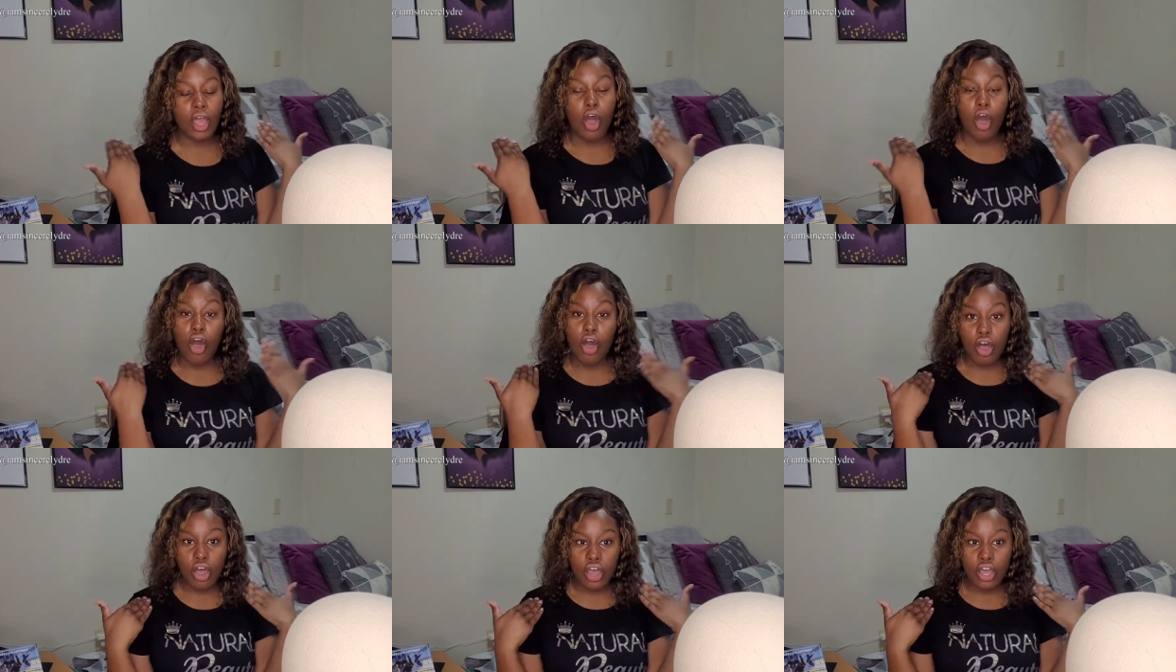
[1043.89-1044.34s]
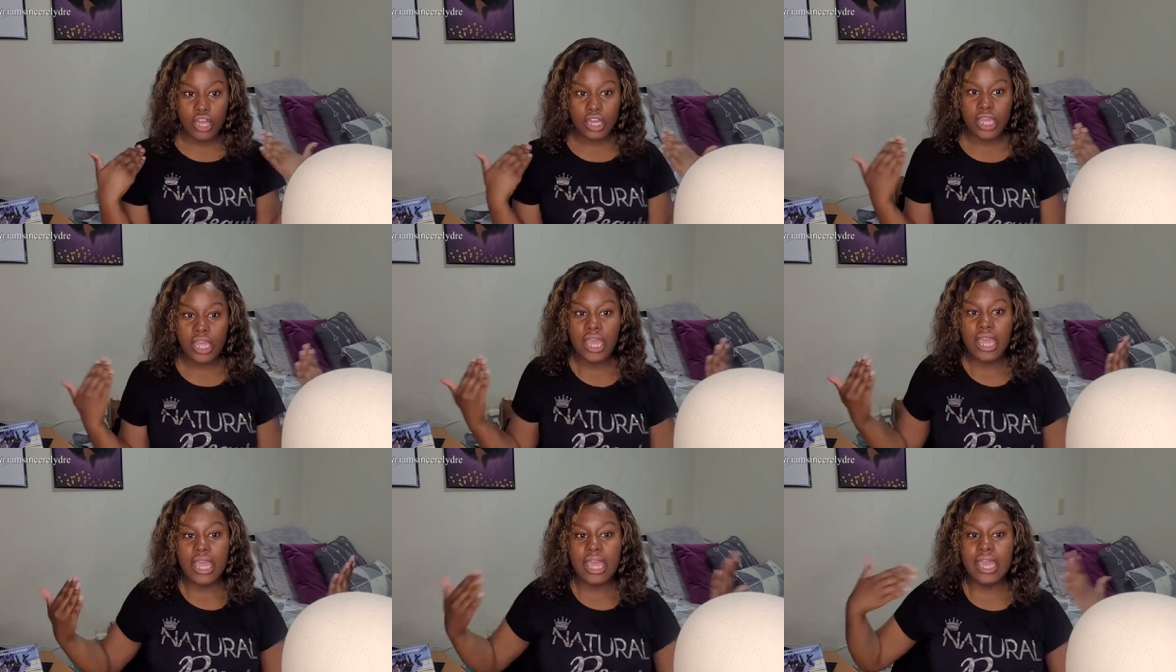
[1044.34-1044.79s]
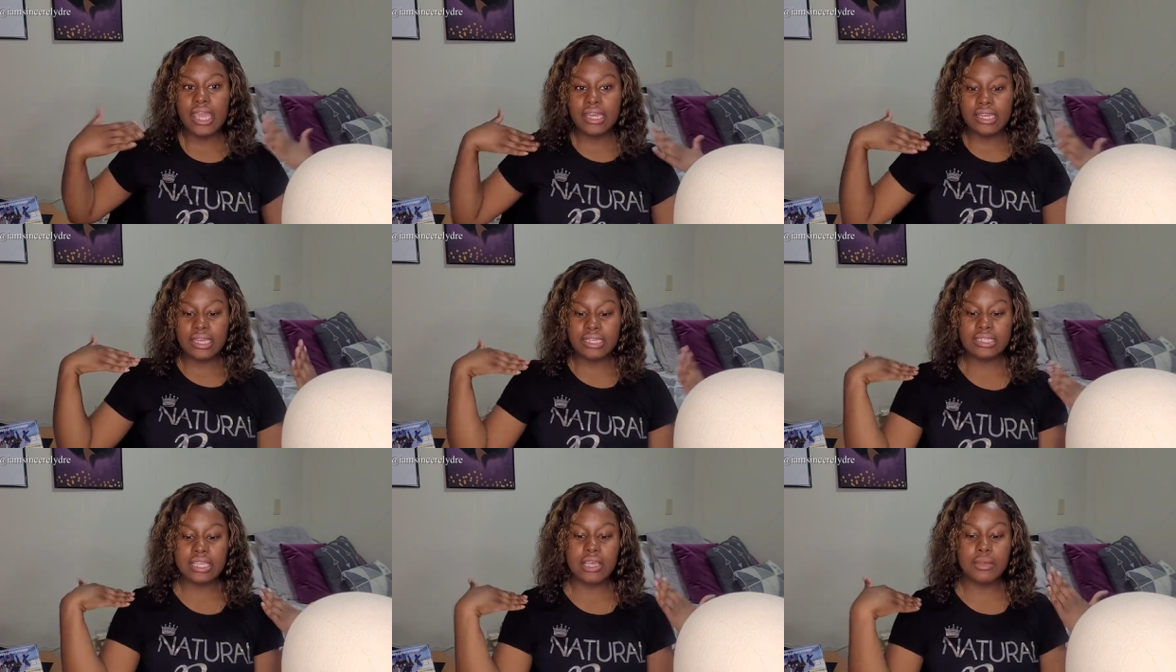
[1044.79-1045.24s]
on, it
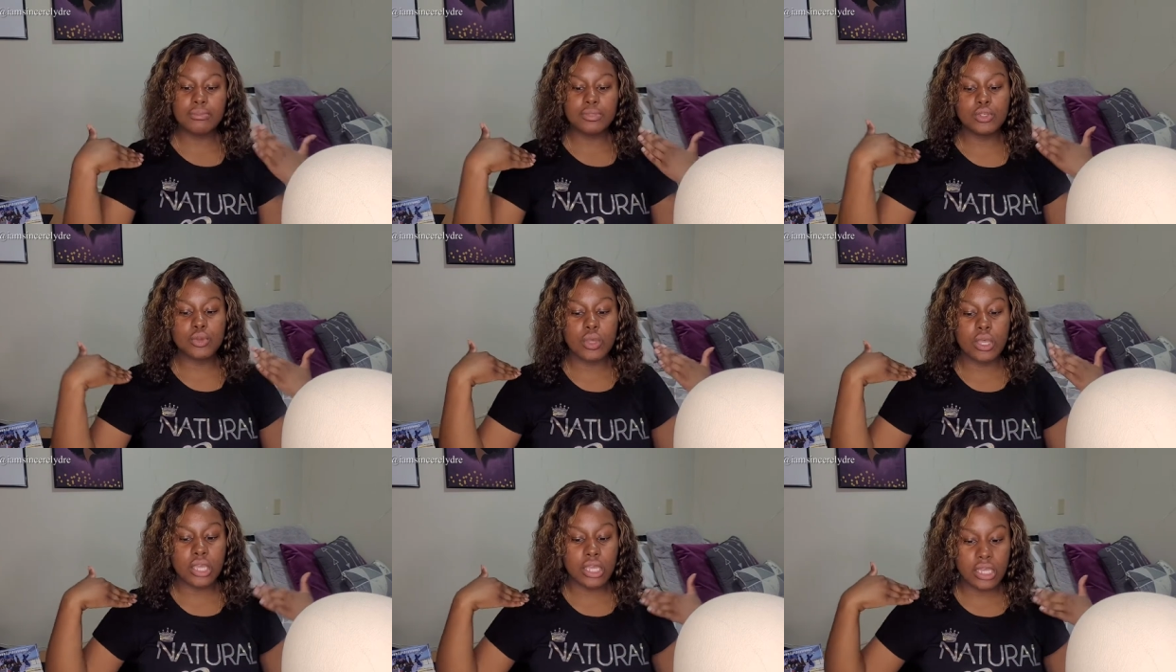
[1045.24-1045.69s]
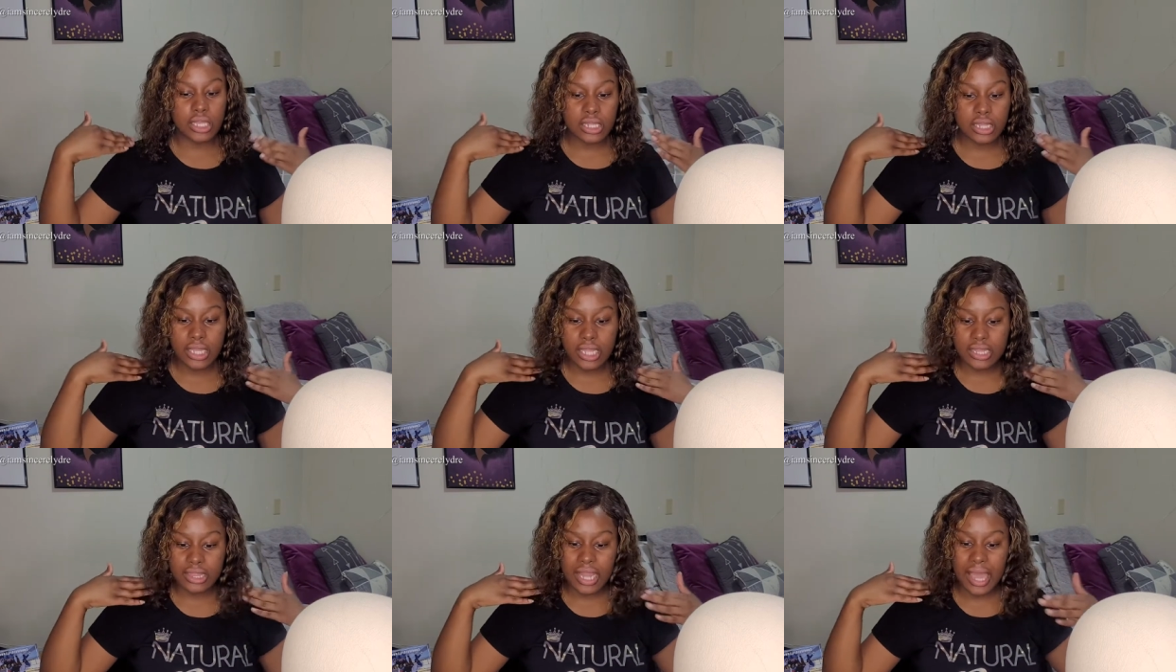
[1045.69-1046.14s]
does come to a good length.